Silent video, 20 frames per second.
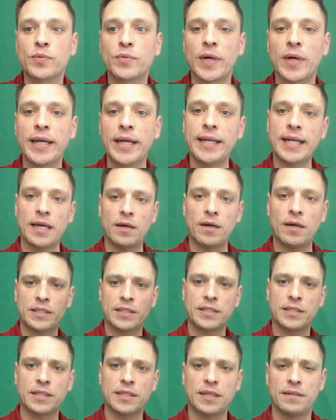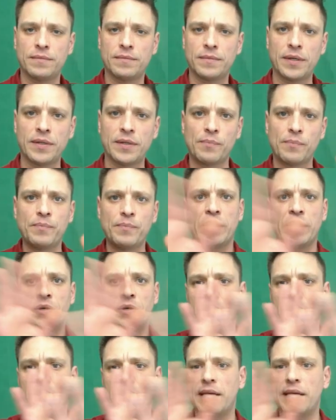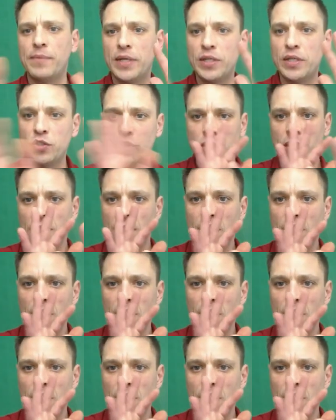right now it's a mirrored image.